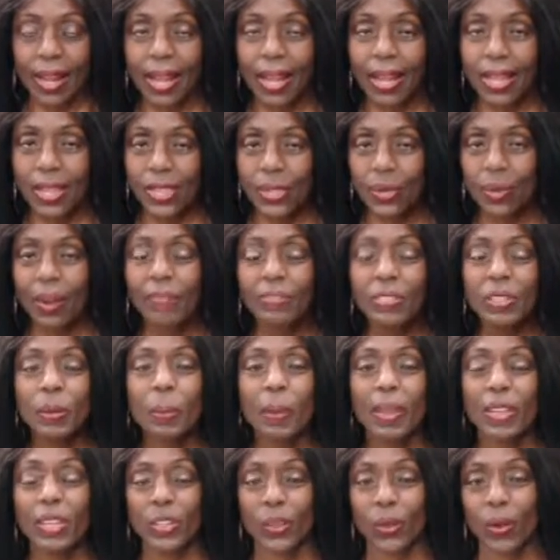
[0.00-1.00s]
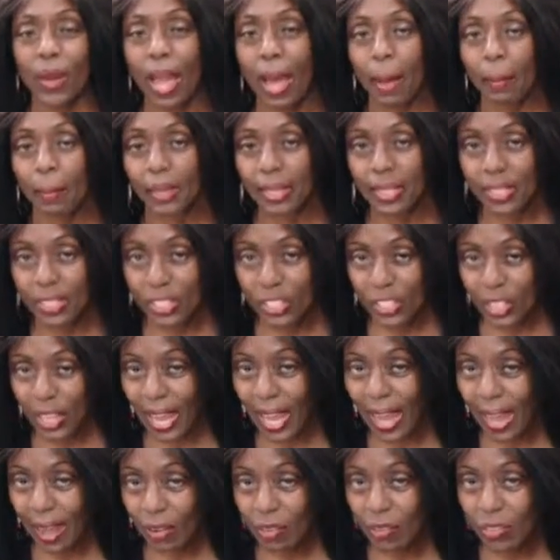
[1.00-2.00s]
You have to make your happiness
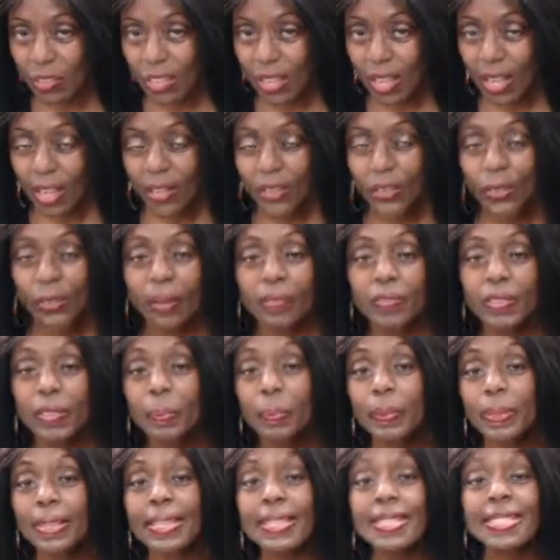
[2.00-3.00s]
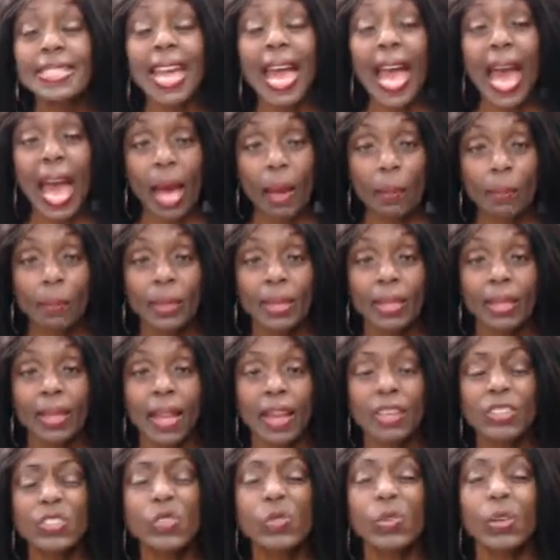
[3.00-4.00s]
count. You have to be as happy
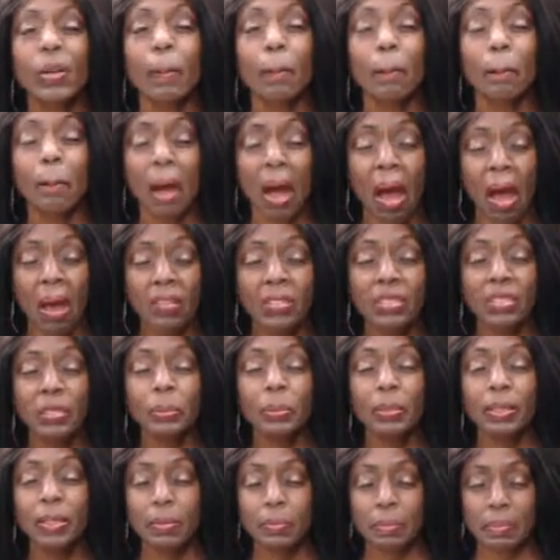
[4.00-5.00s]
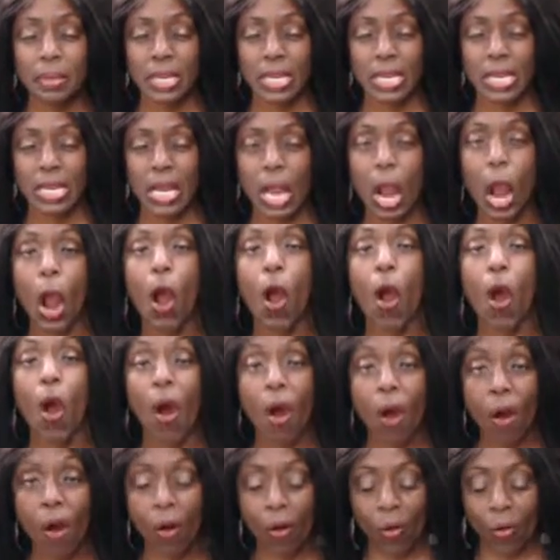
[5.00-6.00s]
as you can possibly be
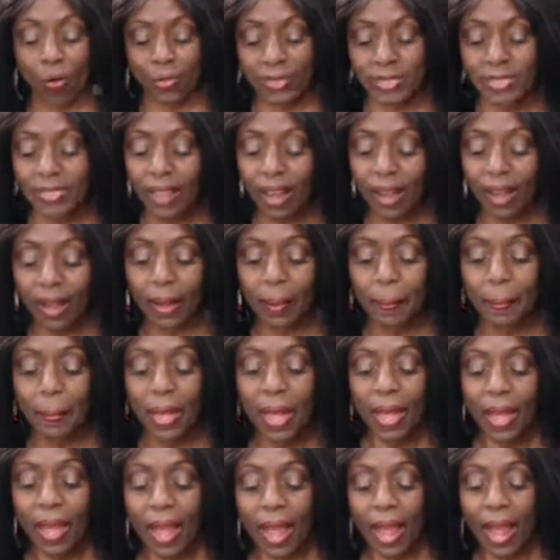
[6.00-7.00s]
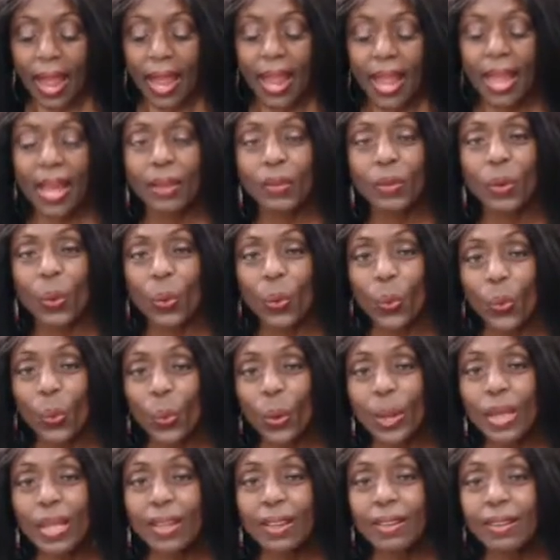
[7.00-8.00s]
all the time. And
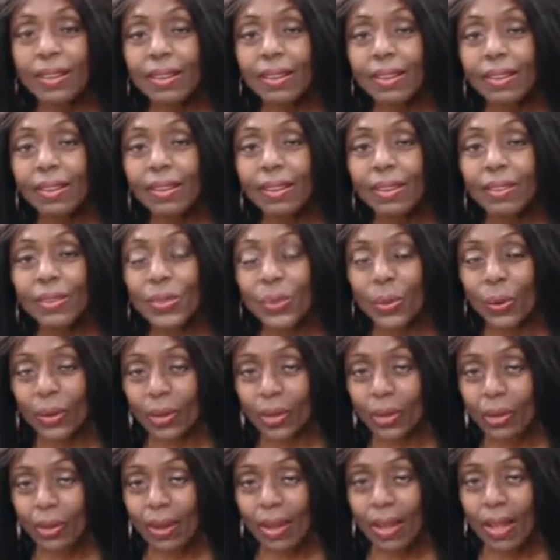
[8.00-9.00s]
when you're